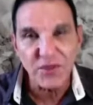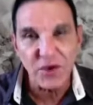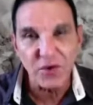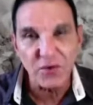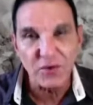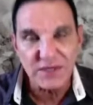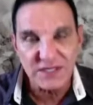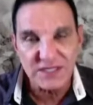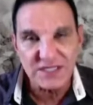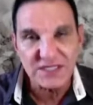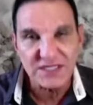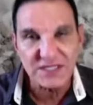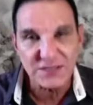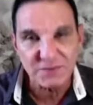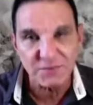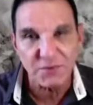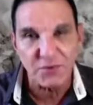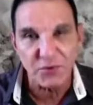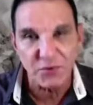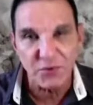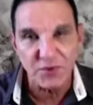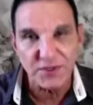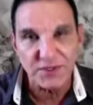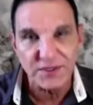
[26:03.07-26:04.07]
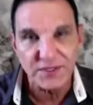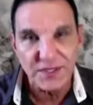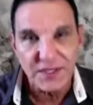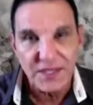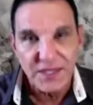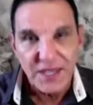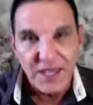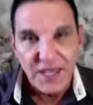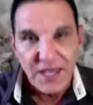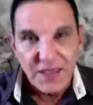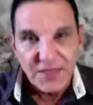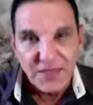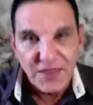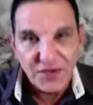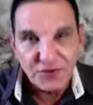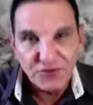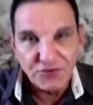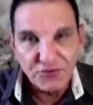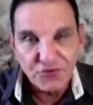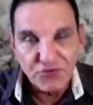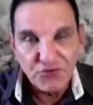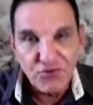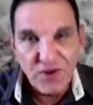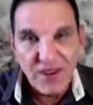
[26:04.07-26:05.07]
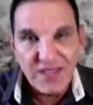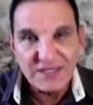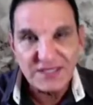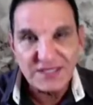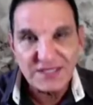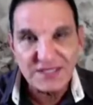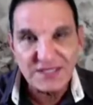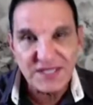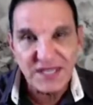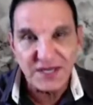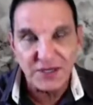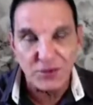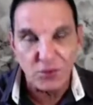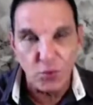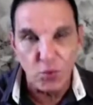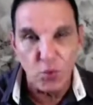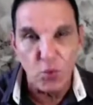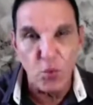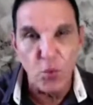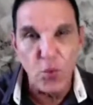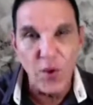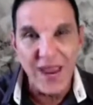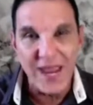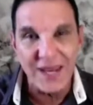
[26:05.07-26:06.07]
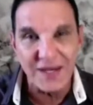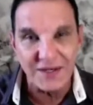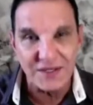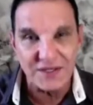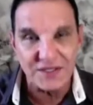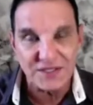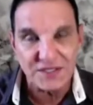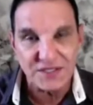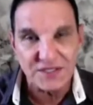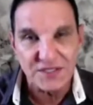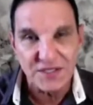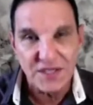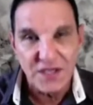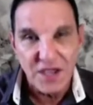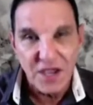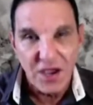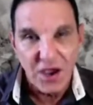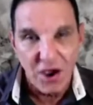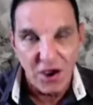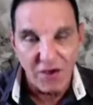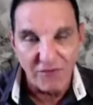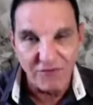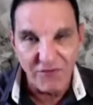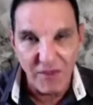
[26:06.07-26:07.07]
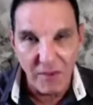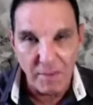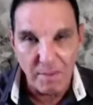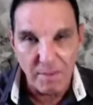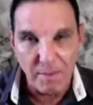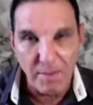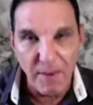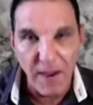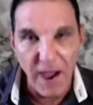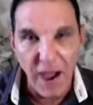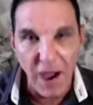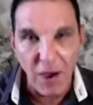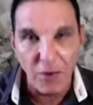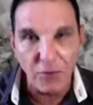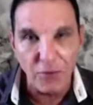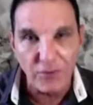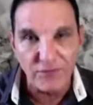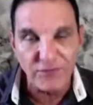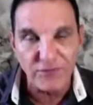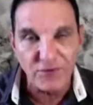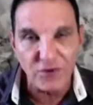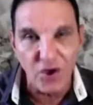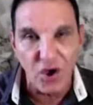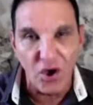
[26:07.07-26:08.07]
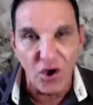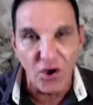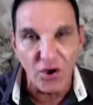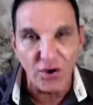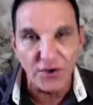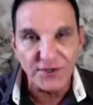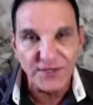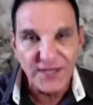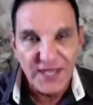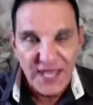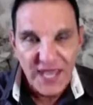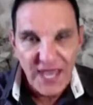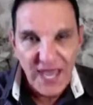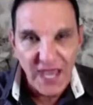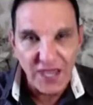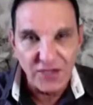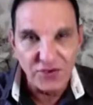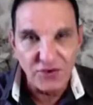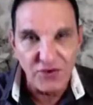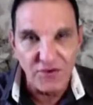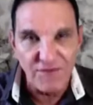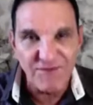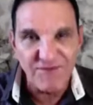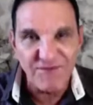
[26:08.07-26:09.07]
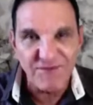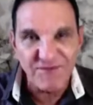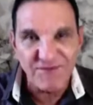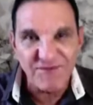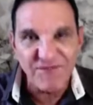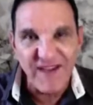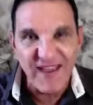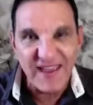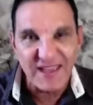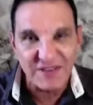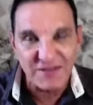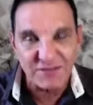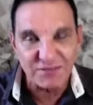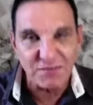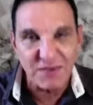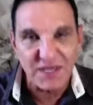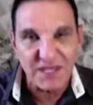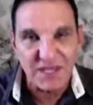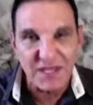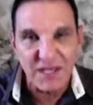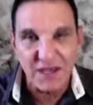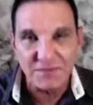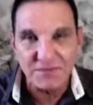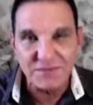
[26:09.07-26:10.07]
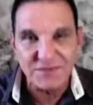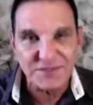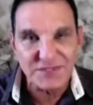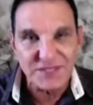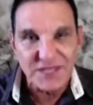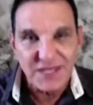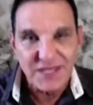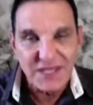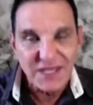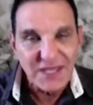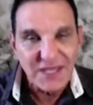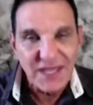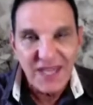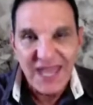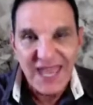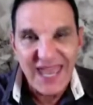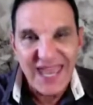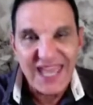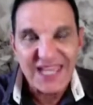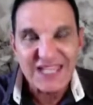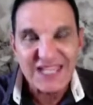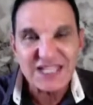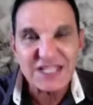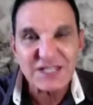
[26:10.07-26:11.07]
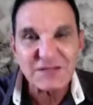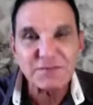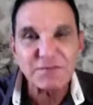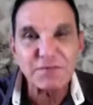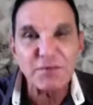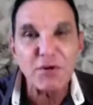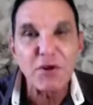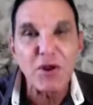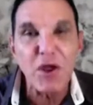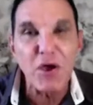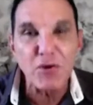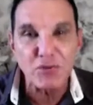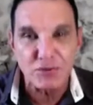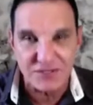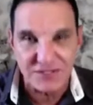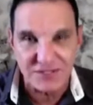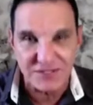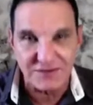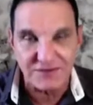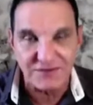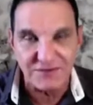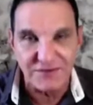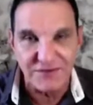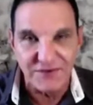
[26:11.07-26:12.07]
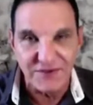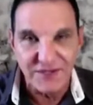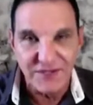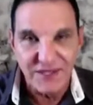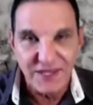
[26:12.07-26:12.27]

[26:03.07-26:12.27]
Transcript: with the Holy Spirit that raises that awareness of the power of God, and your faith becomes explosive.